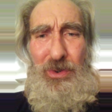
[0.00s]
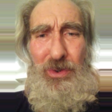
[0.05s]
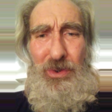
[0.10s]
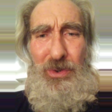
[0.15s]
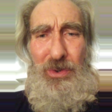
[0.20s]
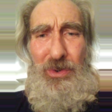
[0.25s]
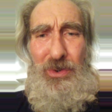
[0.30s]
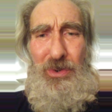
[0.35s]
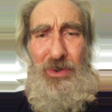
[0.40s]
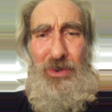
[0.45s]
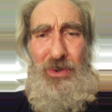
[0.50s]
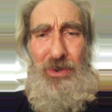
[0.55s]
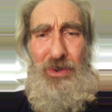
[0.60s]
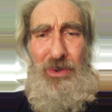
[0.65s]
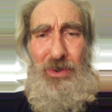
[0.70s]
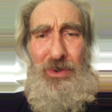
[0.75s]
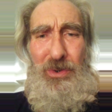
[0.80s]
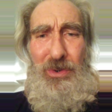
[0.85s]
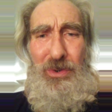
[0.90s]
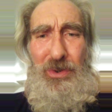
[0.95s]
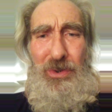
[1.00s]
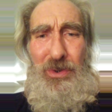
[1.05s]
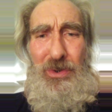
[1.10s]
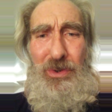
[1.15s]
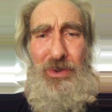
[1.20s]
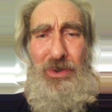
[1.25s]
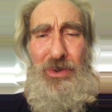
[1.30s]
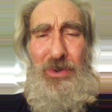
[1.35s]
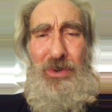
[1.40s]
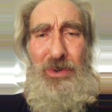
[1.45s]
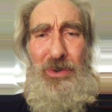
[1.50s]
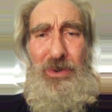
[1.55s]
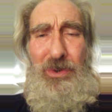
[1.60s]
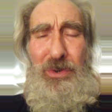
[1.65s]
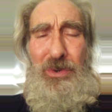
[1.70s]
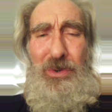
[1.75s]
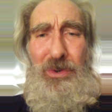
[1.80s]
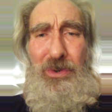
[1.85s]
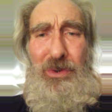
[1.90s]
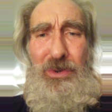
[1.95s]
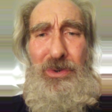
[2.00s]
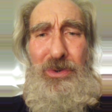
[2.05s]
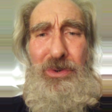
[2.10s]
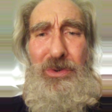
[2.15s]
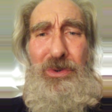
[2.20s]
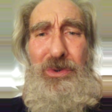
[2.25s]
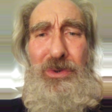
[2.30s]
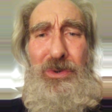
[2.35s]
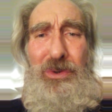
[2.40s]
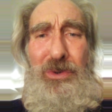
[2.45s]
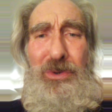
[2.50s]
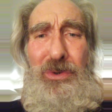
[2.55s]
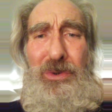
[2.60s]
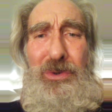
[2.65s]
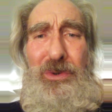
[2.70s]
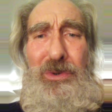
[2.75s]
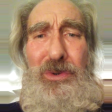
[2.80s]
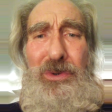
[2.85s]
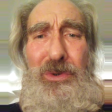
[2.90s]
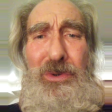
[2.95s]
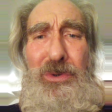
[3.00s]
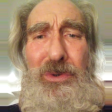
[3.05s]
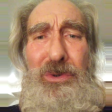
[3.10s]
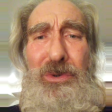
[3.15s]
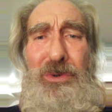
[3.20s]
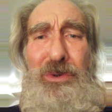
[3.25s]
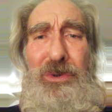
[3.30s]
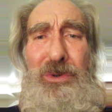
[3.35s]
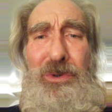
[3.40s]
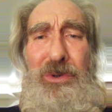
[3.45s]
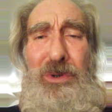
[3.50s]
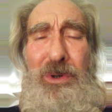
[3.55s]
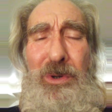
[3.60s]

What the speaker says: No one is speaking in this clip.